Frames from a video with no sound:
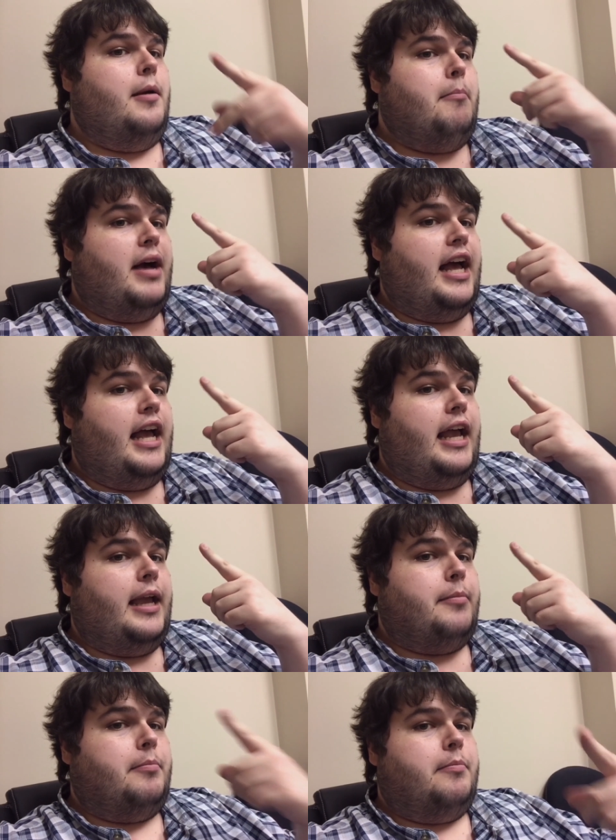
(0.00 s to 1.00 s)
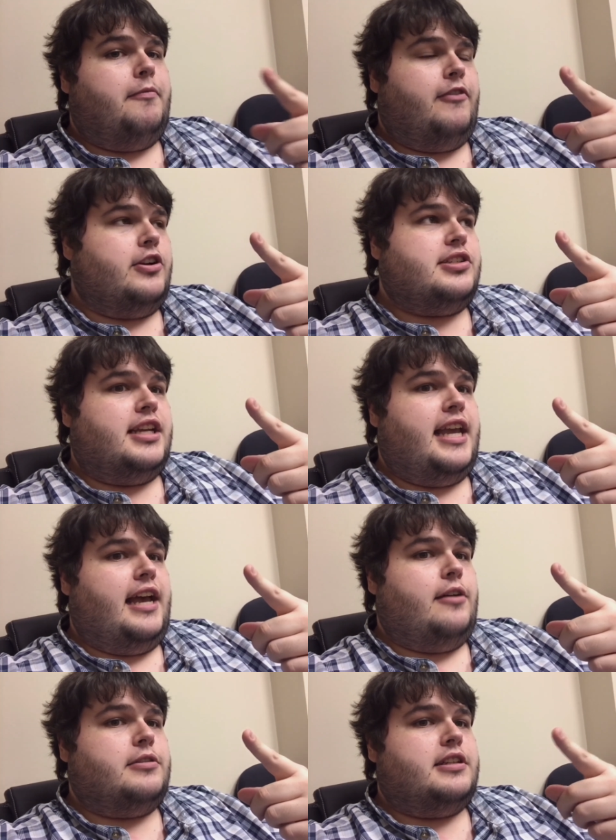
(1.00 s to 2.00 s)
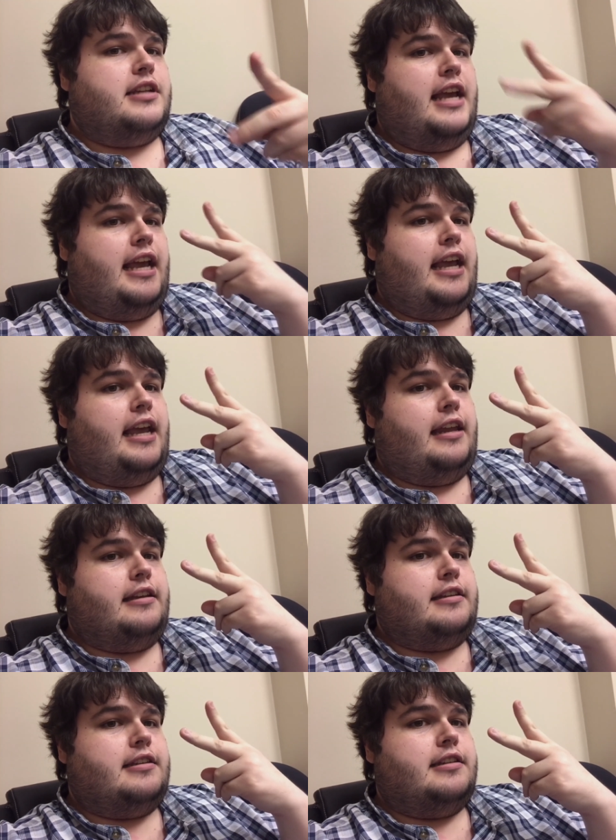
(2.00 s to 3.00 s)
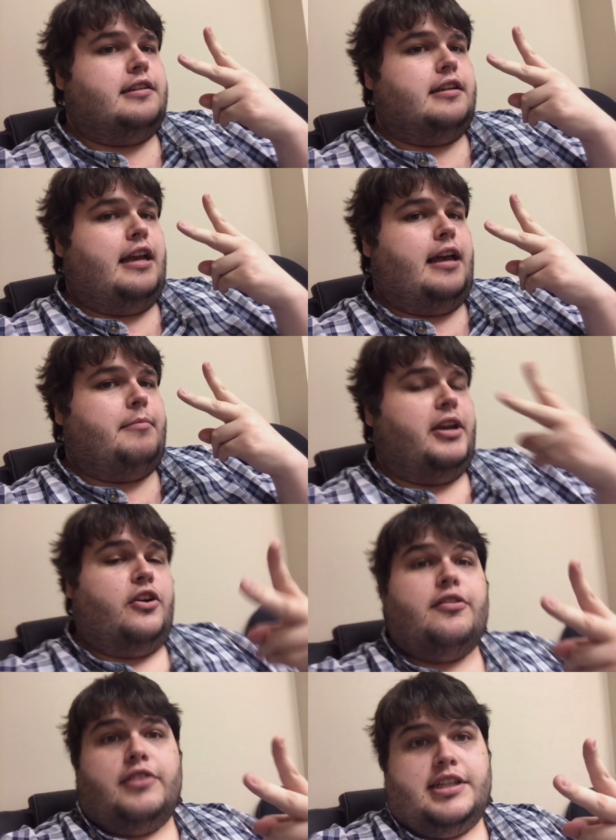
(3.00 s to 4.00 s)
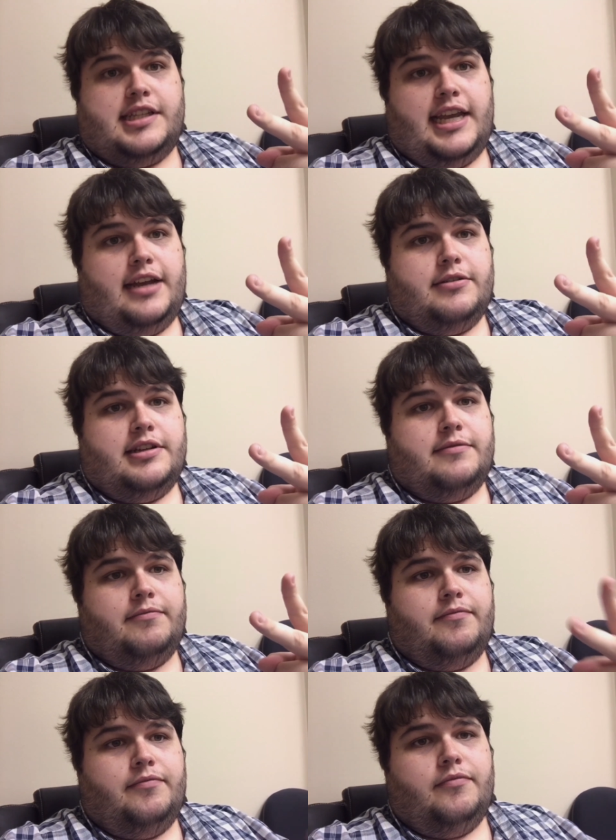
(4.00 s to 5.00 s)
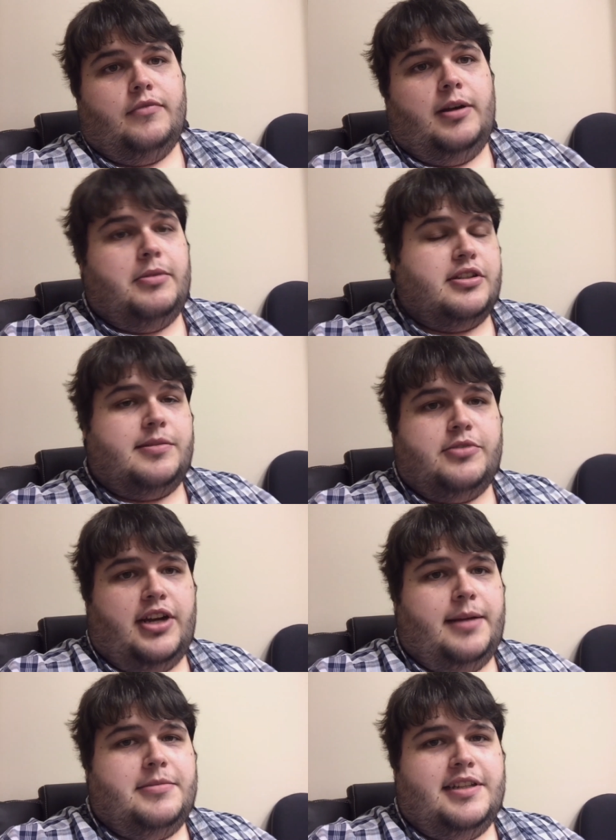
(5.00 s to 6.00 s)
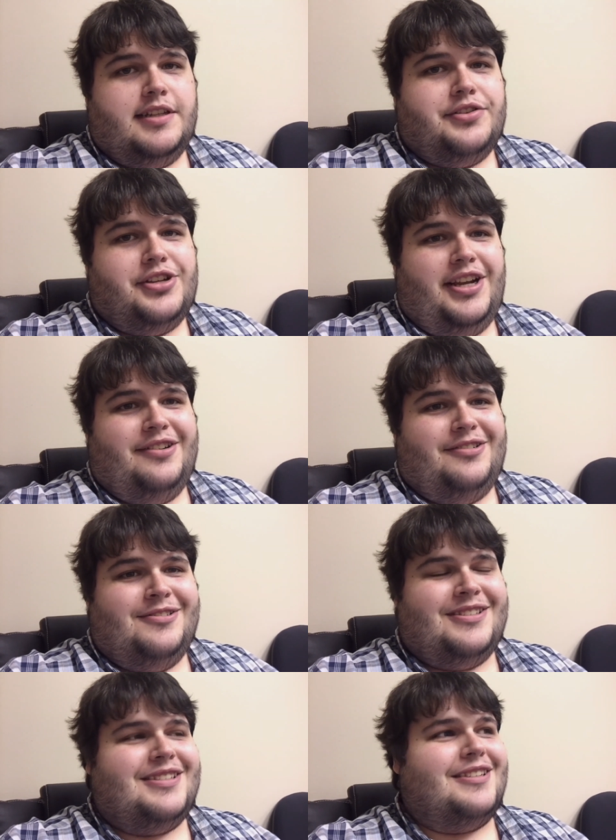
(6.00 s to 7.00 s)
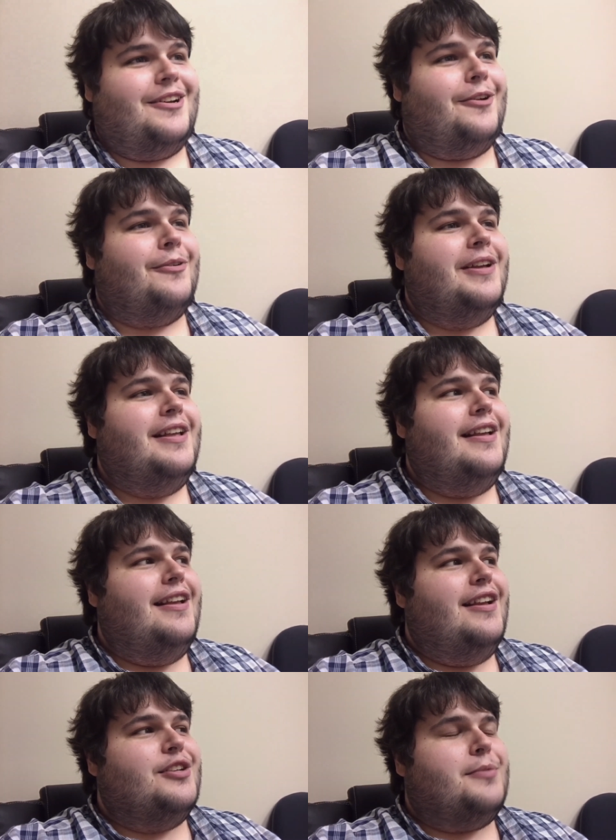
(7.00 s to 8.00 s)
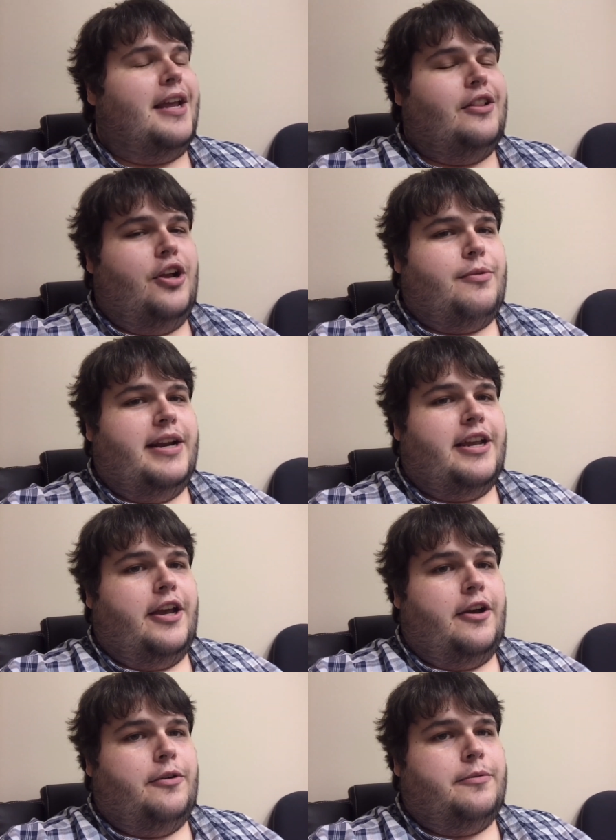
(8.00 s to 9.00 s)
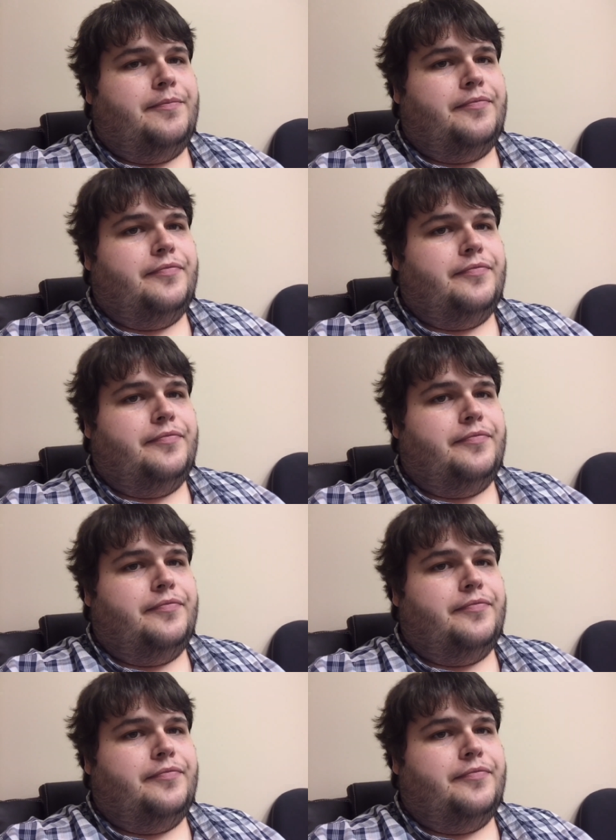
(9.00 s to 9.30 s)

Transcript: My first account and my girlfriend's account. are both subscribed to this channel. So we got a long way to go,